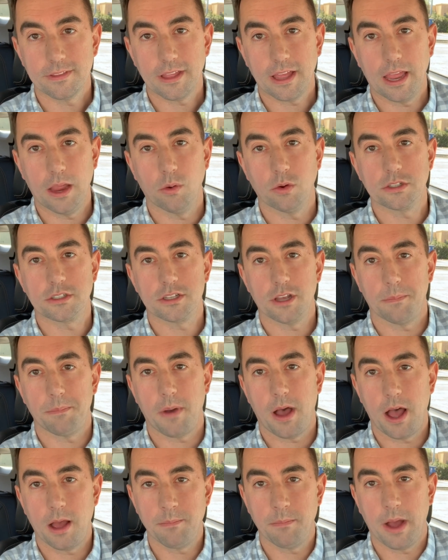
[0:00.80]
Hey, what's up?
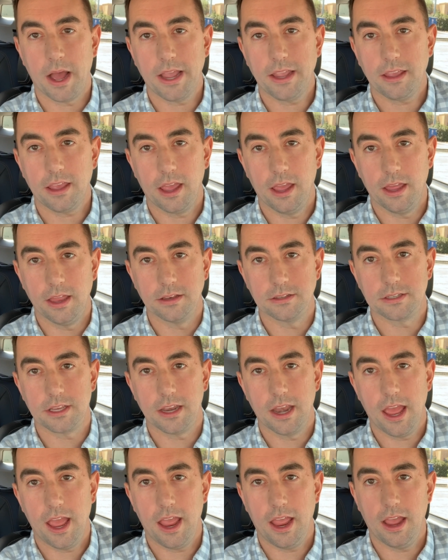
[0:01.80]
I'm Mike, and
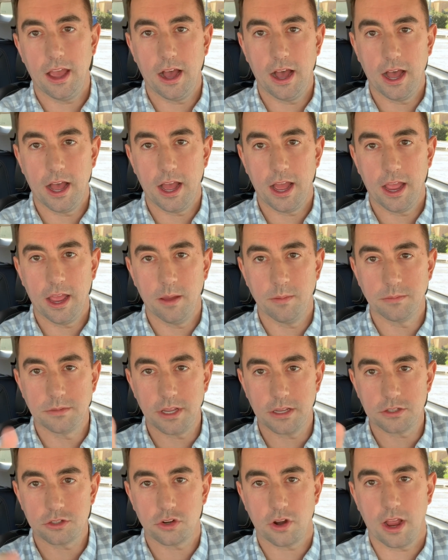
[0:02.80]
today I am
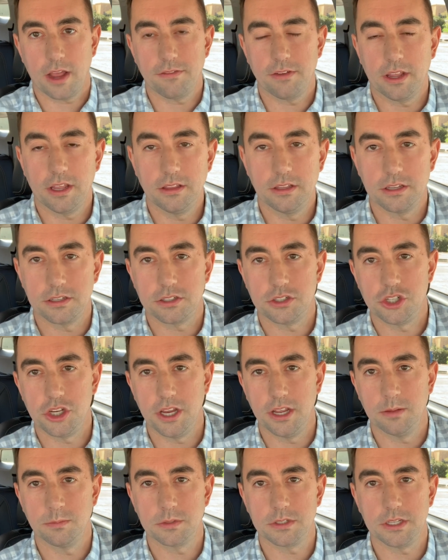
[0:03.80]
test driving this
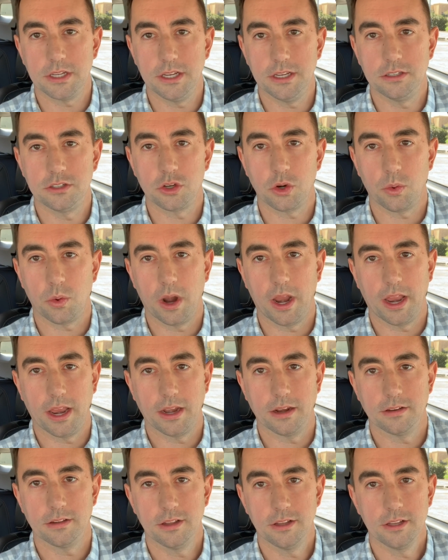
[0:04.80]
GMC
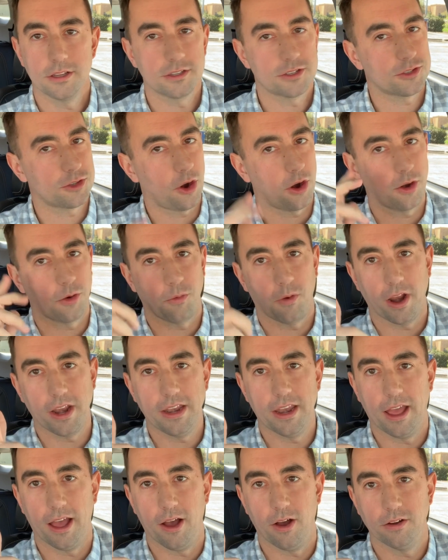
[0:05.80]
Terrain, starting right
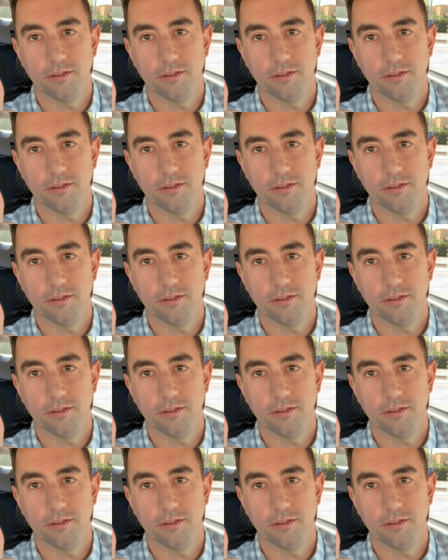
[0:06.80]
now.